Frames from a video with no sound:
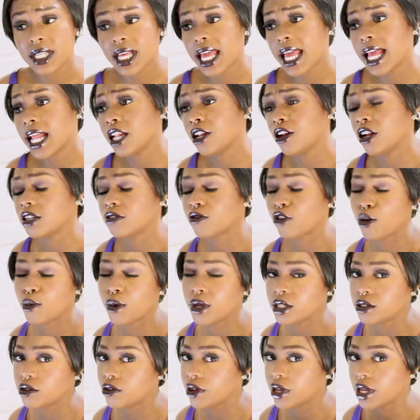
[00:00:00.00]
and your
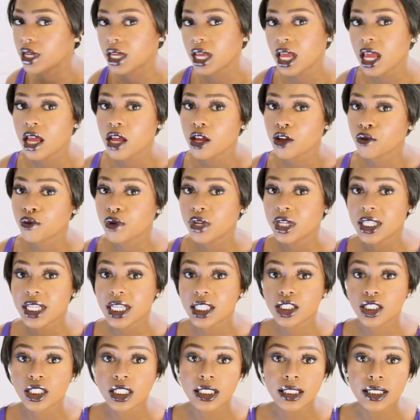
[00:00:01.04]

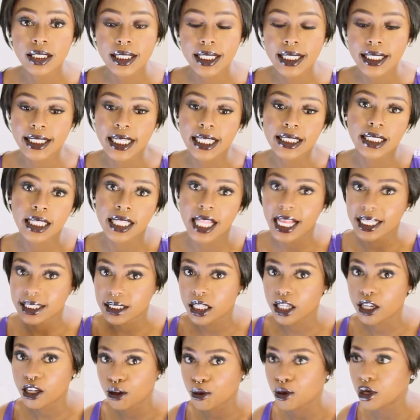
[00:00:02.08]
retouches, because that's the last
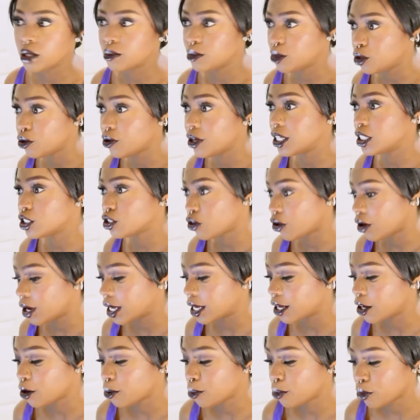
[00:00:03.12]
thing I'm
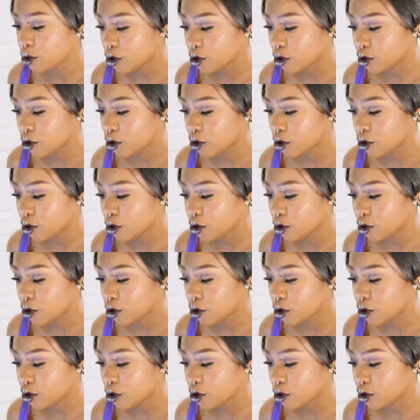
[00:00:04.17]
doing.